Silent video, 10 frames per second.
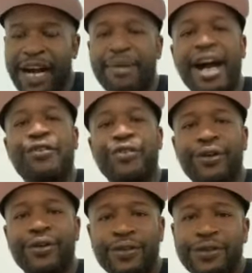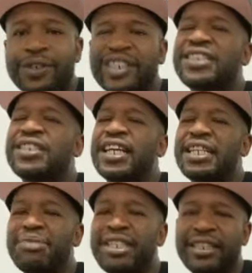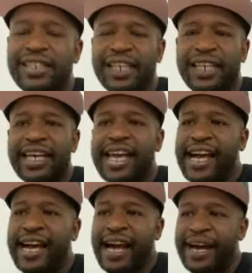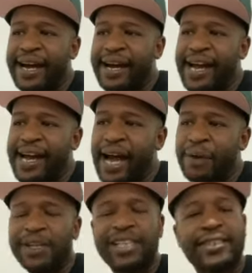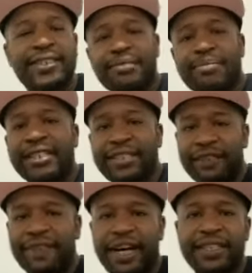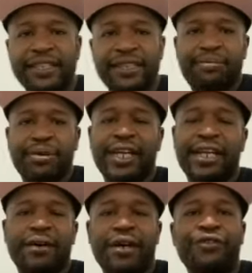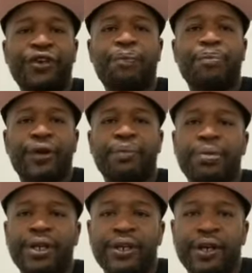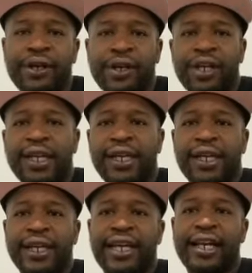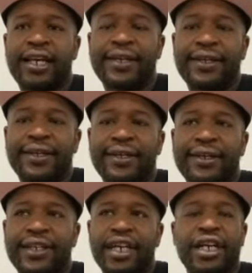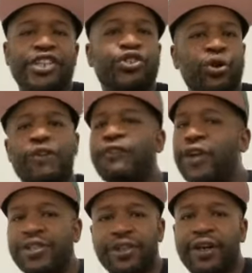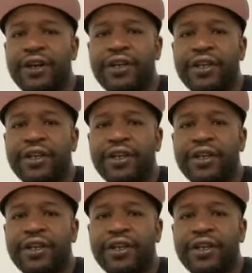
my role, you know what I mean? Like I would consider myself honestly, bro, like a real per point guard, and not a score first guard.